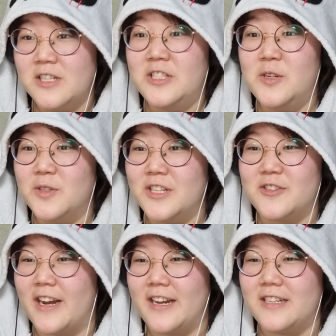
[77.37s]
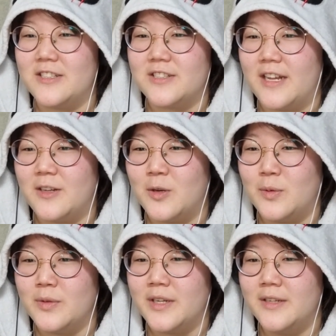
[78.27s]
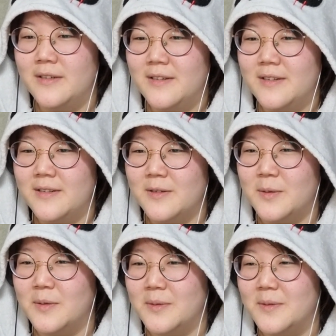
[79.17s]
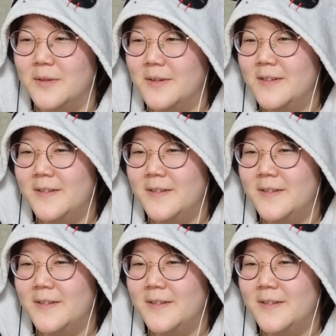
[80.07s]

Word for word: And see, look at Draken. He's just like, don't do it. Ooh.